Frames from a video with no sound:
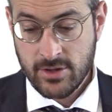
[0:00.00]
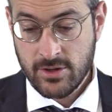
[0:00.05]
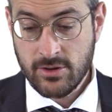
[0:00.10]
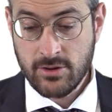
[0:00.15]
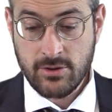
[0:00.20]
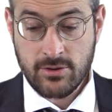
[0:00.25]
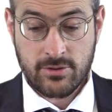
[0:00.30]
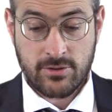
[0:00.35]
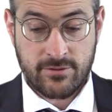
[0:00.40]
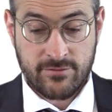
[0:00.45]

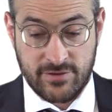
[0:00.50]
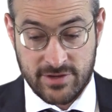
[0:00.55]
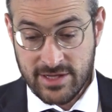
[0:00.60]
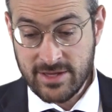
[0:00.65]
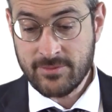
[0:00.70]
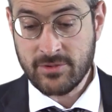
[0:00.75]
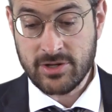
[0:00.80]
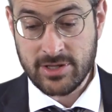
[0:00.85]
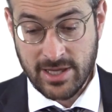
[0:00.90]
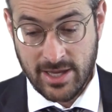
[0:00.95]
Or
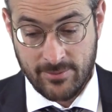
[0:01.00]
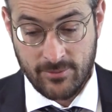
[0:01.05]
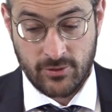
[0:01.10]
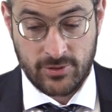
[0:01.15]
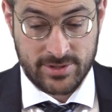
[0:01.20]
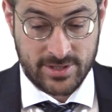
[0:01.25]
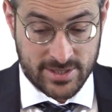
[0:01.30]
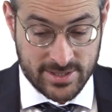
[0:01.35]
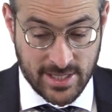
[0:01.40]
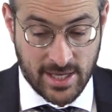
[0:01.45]
velimkalhem,
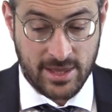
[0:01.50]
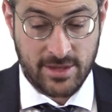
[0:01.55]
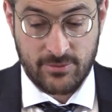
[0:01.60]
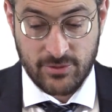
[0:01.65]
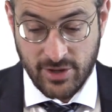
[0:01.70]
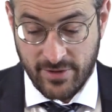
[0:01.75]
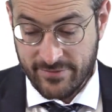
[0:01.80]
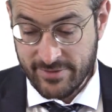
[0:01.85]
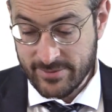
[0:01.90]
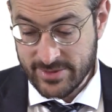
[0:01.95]
or to sell them
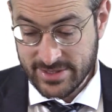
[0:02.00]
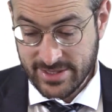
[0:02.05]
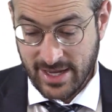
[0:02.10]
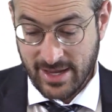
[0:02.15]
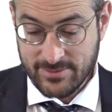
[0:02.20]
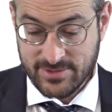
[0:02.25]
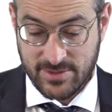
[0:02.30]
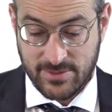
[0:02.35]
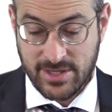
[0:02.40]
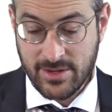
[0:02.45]
davam
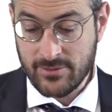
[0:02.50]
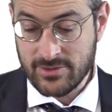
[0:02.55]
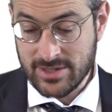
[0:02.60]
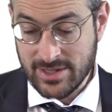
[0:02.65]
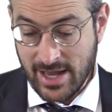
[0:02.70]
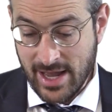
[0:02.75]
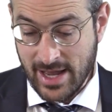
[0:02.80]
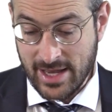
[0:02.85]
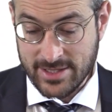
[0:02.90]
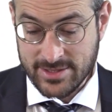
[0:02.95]
miskayim, something that will
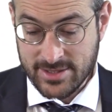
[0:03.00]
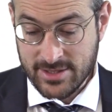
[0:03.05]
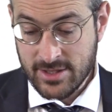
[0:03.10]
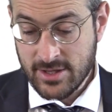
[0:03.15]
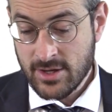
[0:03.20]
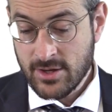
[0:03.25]
last